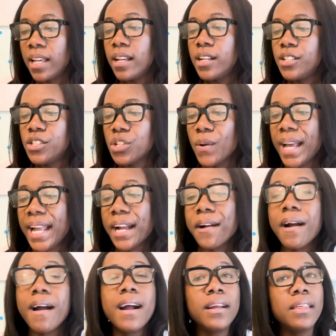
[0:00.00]
So
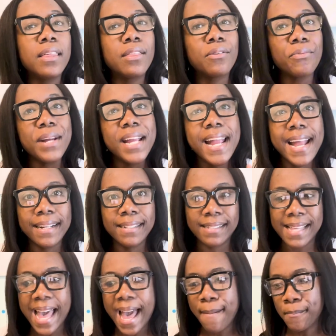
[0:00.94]
here are 3
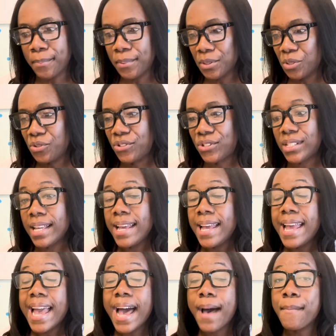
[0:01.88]
examples.
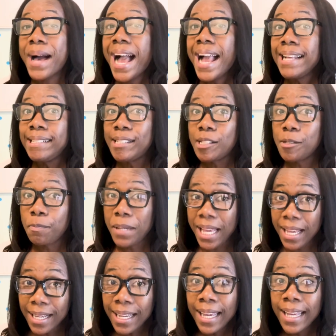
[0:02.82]
Am I
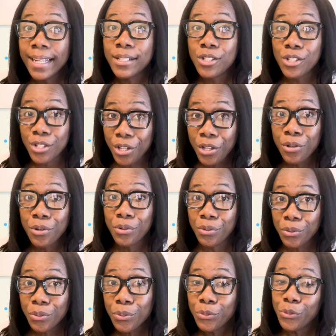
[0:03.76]
speaking to
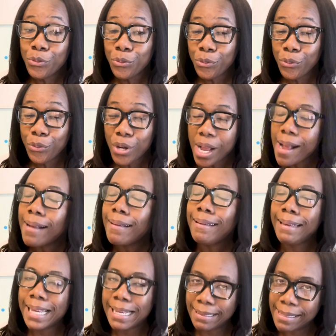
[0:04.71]
you?
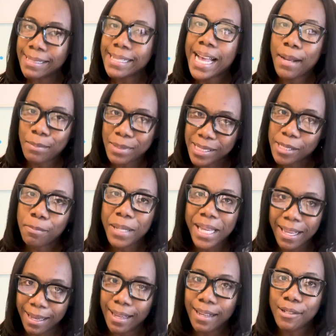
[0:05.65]
Yes, I'm
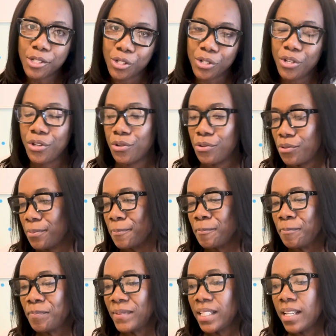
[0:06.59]
speaking to you.
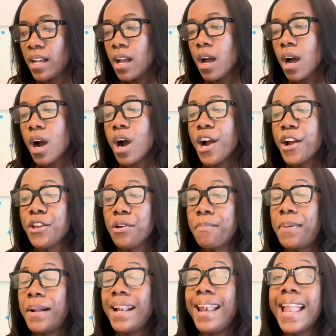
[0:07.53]
Are you
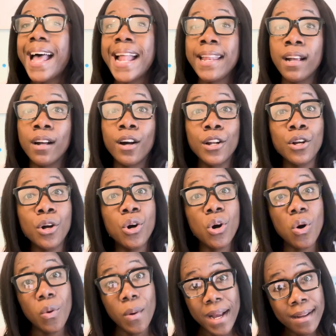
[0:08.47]
planning on
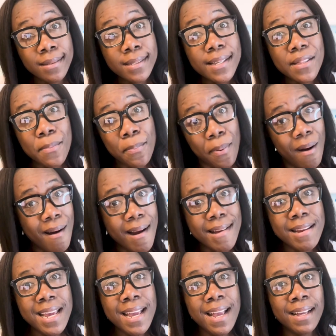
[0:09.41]
going to the
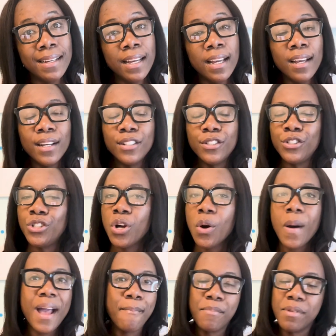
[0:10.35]
party?
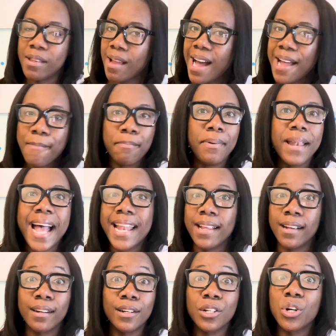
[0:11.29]
No, I'm not
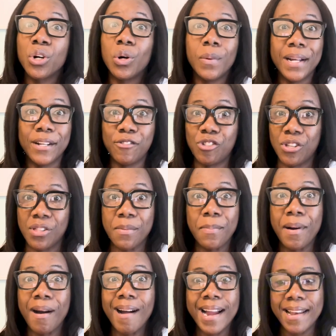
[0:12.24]
planning on going to the
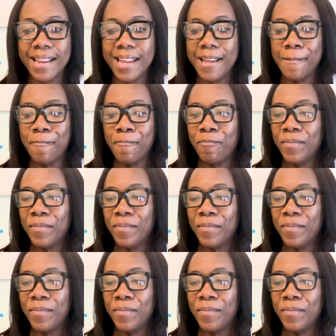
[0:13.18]
party.